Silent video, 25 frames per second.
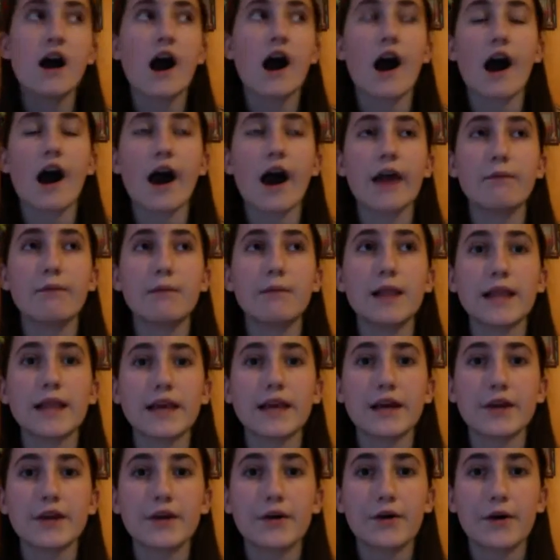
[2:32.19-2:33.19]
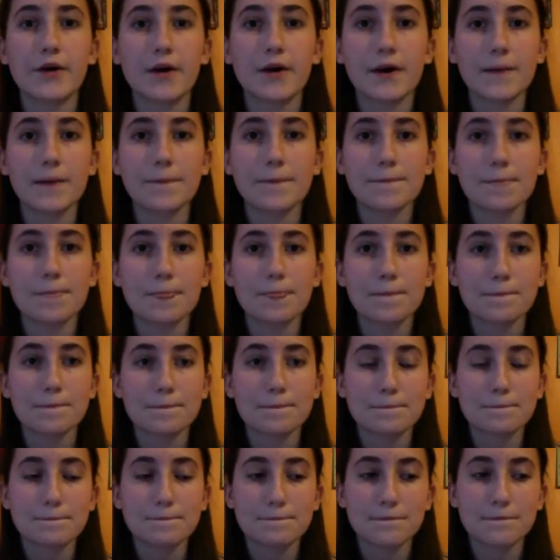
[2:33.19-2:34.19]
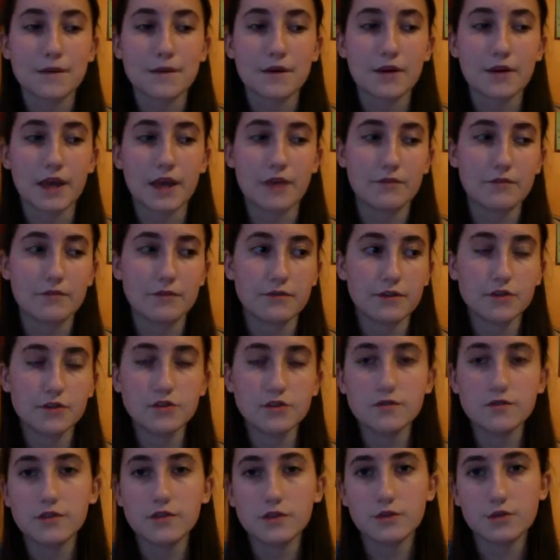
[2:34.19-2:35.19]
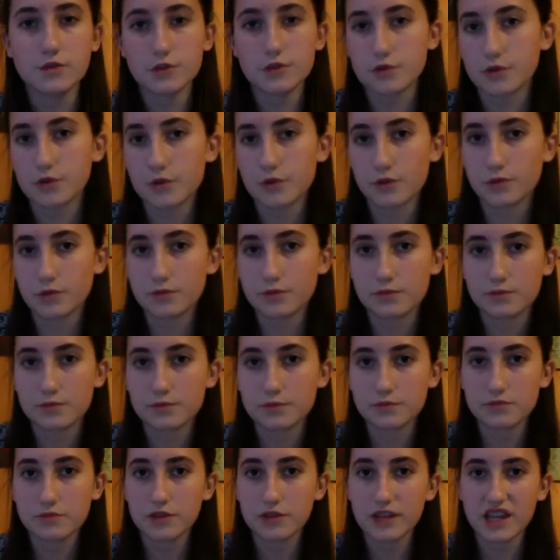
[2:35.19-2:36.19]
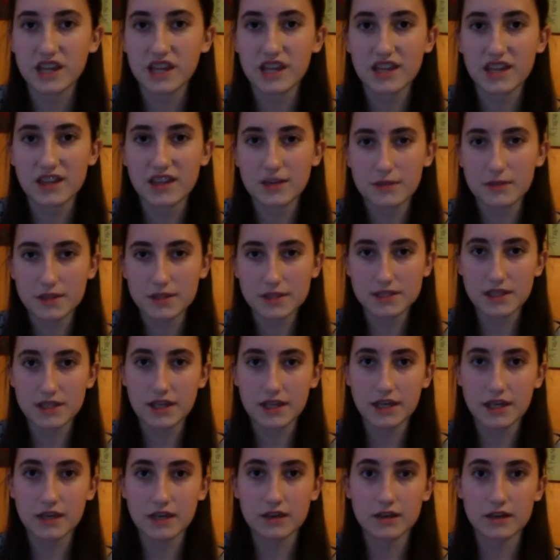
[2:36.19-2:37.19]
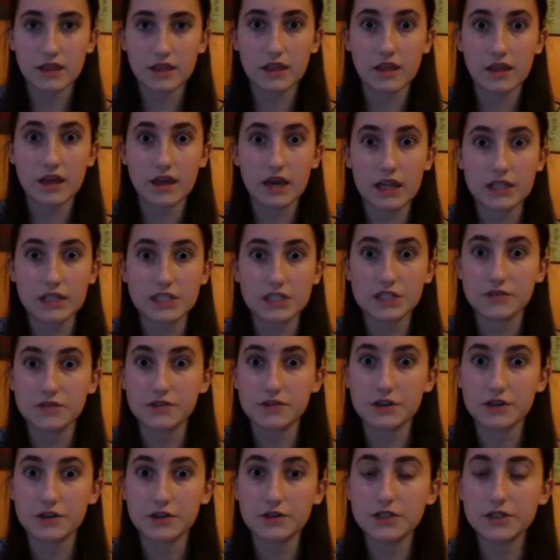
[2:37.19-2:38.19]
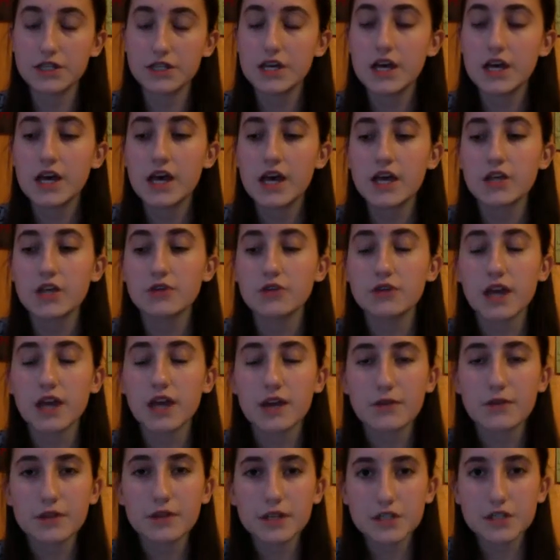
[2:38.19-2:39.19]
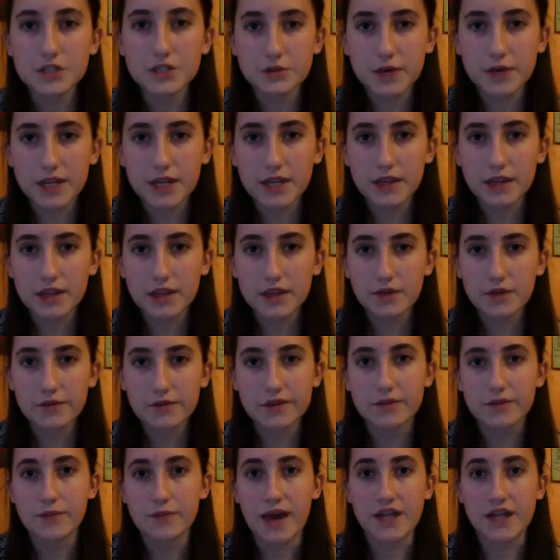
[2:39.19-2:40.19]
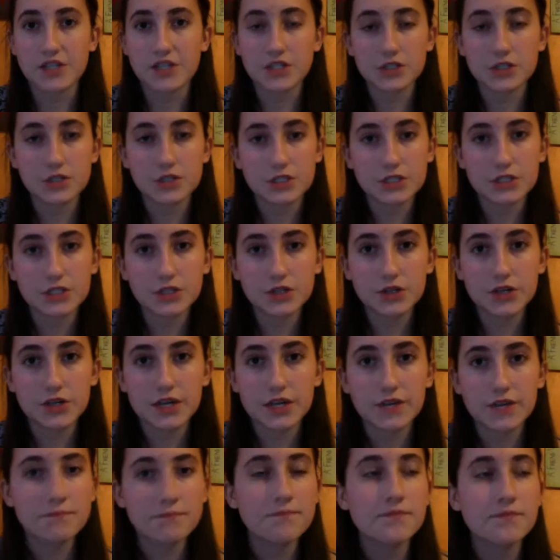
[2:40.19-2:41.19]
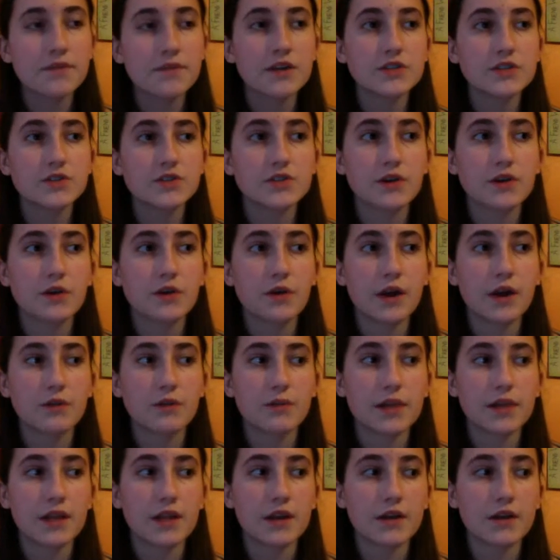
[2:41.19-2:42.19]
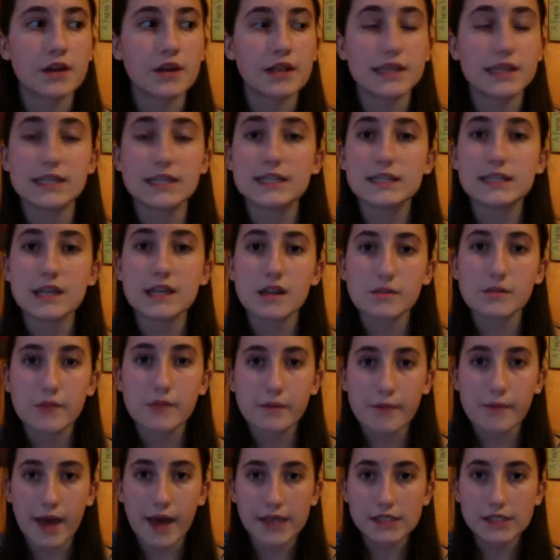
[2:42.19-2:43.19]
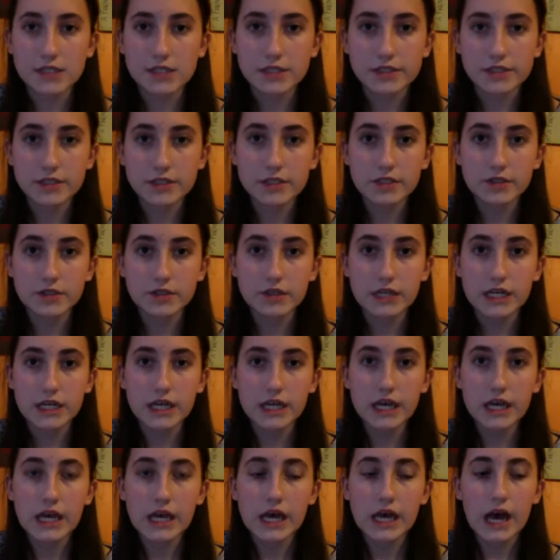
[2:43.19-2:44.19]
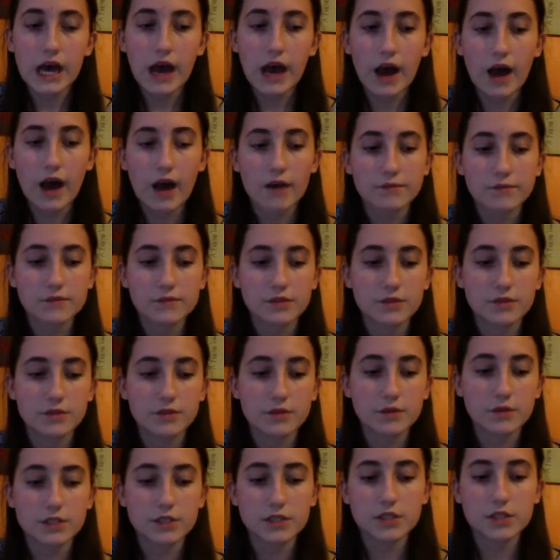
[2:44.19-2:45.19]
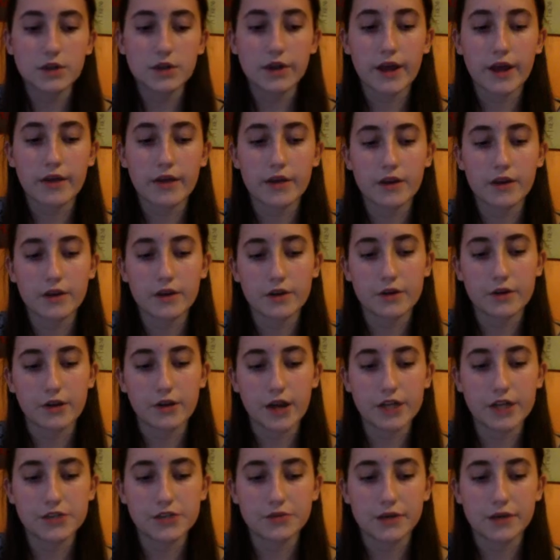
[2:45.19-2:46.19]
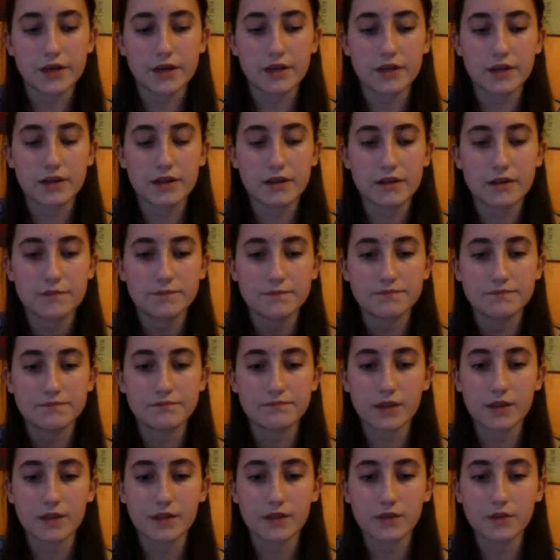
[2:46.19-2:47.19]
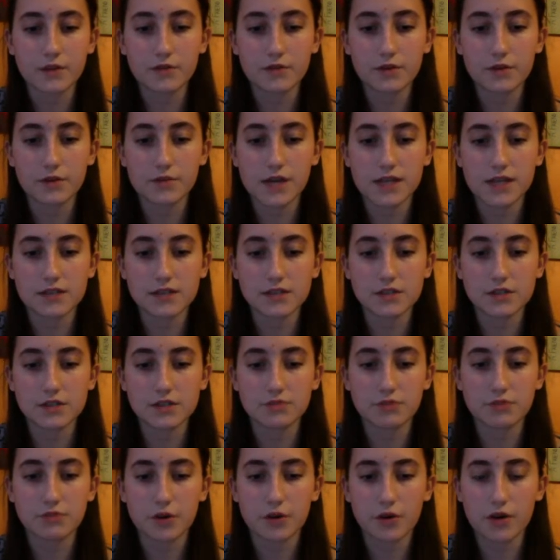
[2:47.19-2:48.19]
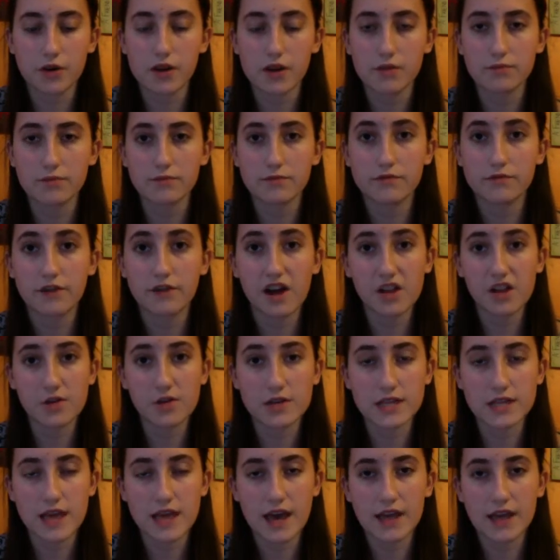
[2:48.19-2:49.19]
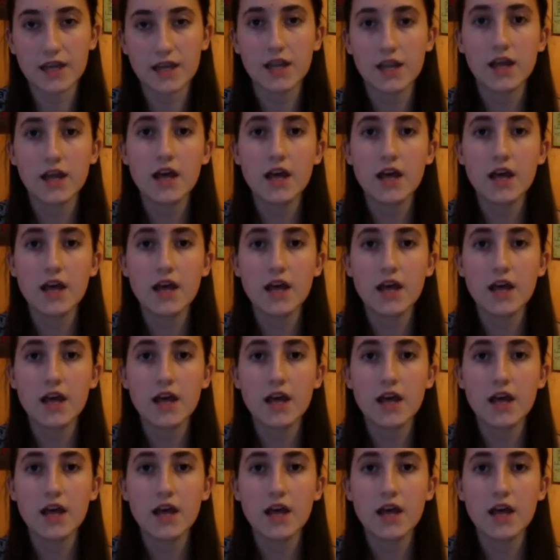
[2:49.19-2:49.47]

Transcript: I plan on, okay, for those of you who don't know really anything about the psychology field, you can't really do anything with a bachelor's degree, so I plan on at least getting my master's degree. So I'm going to start out at undergraduate, look for a master's program following that.